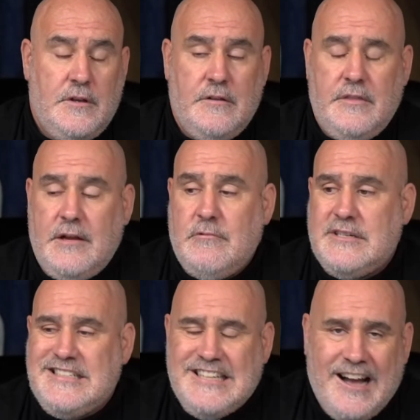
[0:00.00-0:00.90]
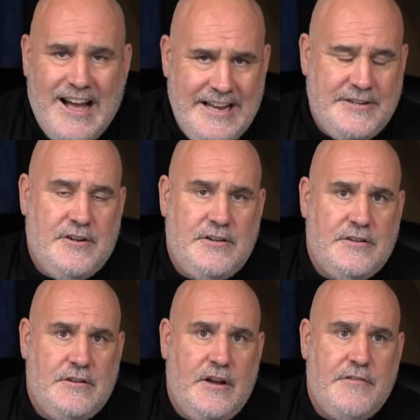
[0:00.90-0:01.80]
They were tired
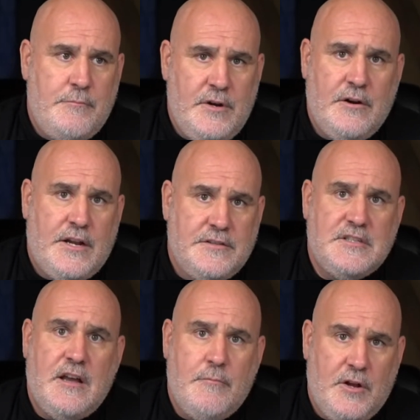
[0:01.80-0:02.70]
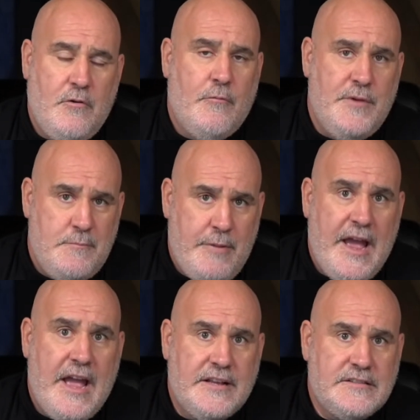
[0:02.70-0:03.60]
of Americans coming home in
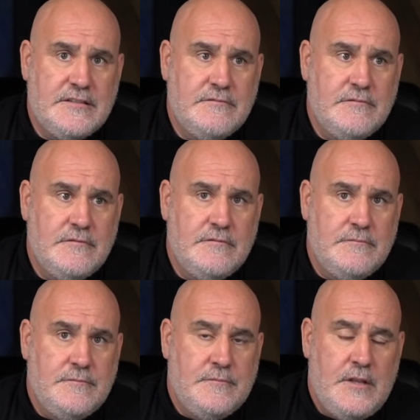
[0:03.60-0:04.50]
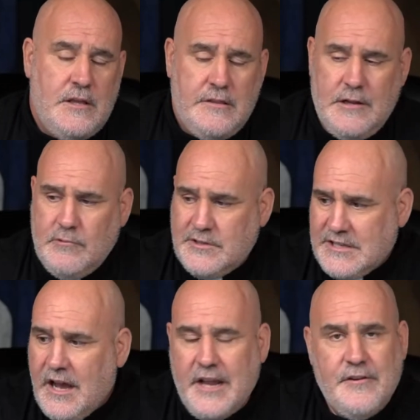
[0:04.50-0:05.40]
bags. They were
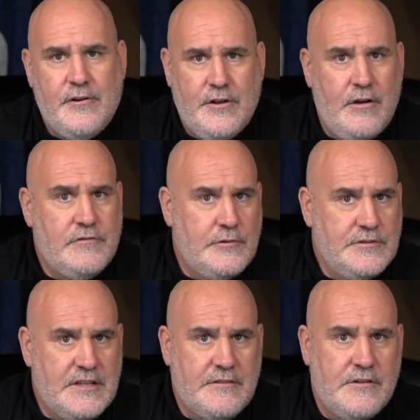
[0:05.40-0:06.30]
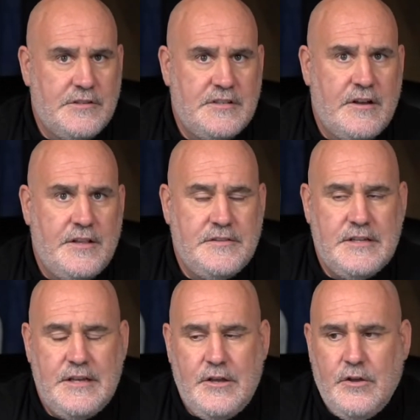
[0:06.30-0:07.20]
tired of losing their sons.
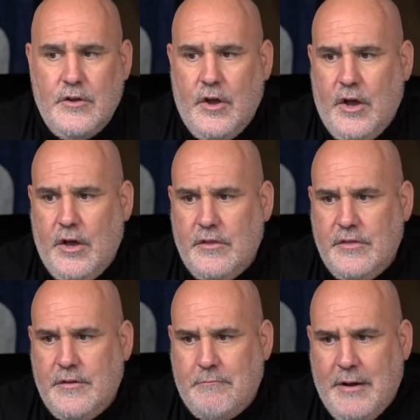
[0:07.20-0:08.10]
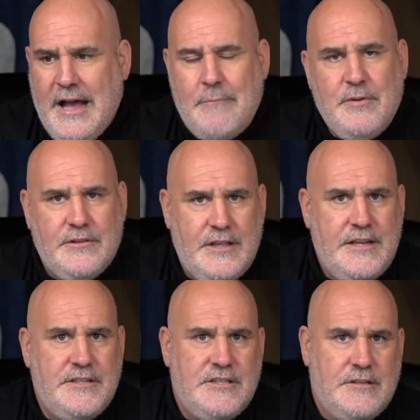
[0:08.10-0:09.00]
The
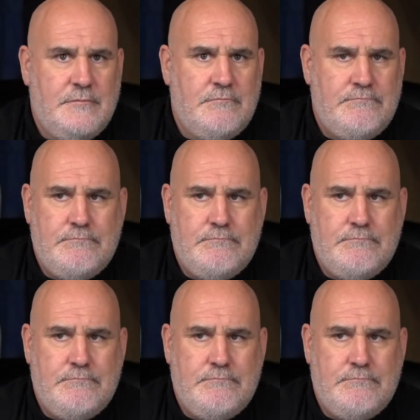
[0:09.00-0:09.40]
population